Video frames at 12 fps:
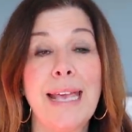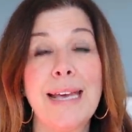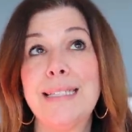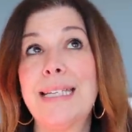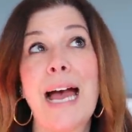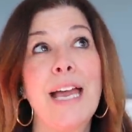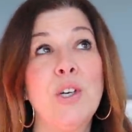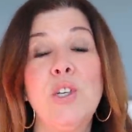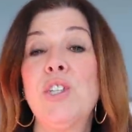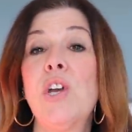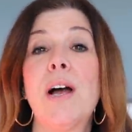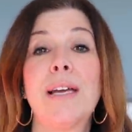and I
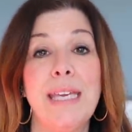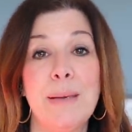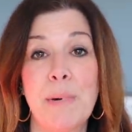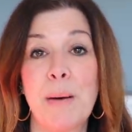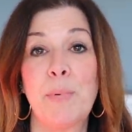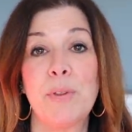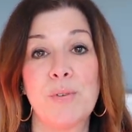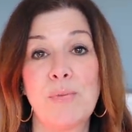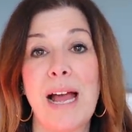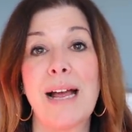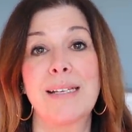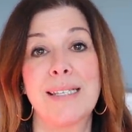could not keep up with the
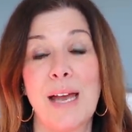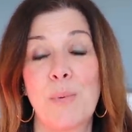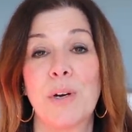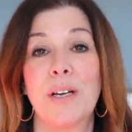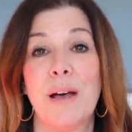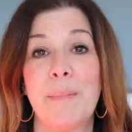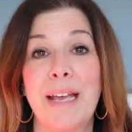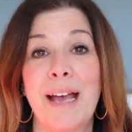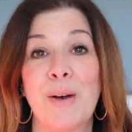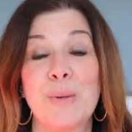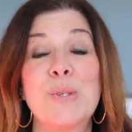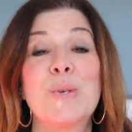racks that were coming out.